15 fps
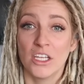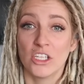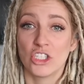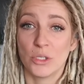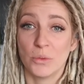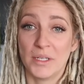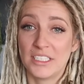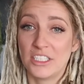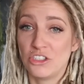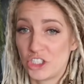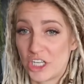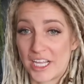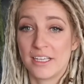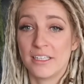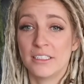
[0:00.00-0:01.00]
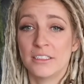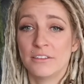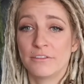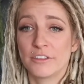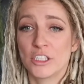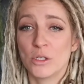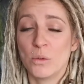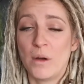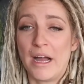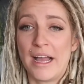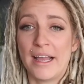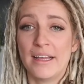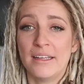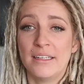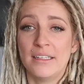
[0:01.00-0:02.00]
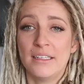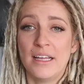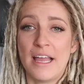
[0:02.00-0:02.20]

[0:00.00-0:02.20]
She went to jail for a while,